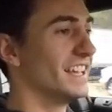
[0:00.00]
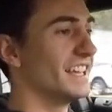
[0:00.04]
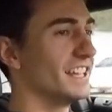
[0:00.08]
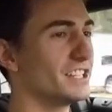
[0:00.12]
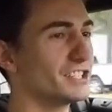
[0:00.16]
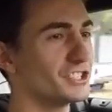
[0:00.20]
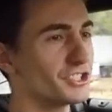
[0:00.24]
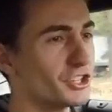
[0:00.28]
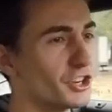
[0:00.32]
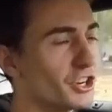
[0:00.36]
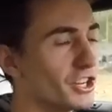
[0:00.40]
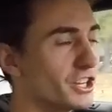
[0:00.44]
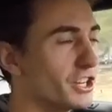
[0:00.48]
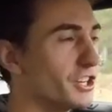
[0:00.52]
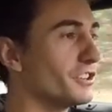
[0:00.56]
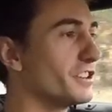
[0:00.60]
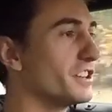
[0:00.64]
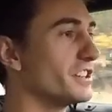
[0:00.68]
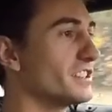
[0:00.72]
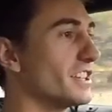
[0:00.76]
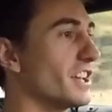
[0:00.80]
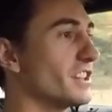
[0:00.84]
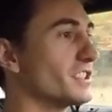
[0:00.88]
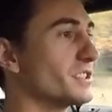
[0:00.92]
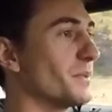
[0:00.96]
It is thirty
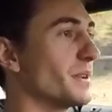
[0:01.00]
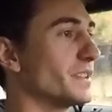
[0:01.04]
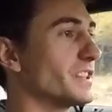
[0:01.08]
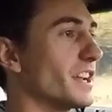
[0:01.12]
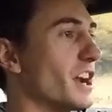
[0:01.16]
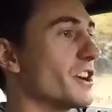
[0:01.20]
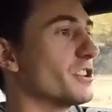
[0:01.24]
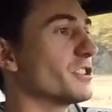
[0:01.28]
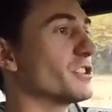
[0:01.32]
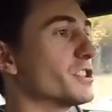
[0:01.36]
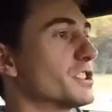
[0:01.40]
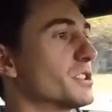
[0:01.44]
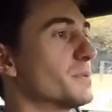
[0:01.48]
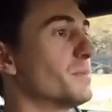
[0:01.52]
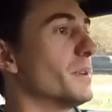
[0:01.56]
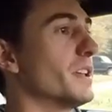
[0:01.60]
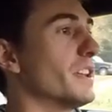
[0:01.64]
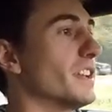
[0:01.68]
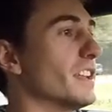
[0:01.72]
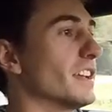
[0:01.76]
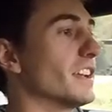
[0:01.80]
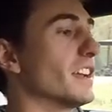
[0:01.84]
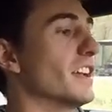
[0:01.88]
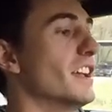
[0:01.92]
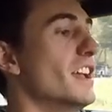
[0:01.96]
degrees out, so my tires are
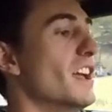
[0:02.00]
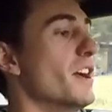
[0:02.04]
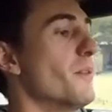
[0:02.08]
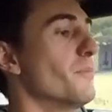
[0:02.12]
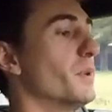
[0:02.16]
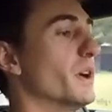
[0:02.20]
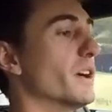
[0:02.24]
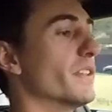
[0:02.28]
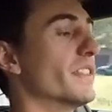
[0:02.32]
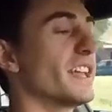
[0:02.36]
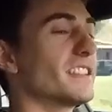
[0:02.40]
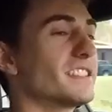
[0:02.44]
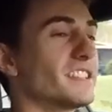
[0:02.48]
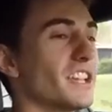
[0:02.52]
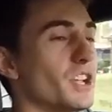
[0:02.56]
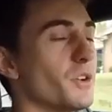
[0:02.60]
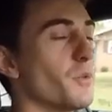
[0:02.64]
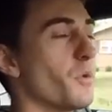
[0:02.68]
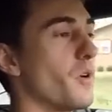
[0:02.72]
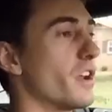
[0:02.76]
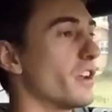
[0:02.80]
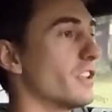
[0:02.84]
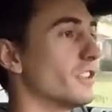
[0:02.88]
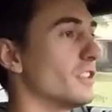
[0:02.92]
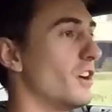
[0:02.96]
spinning, but that's how
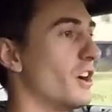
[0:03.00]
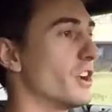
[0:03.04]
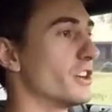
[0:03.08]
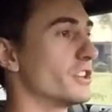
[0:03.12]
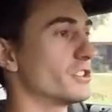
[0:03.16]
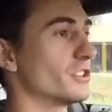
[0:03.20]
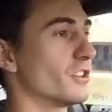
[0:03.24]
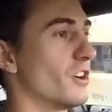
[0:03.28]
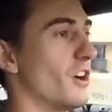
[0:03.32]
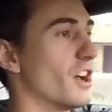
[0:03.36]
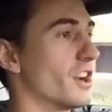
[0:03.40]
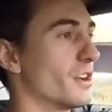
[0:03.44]
you want to launch your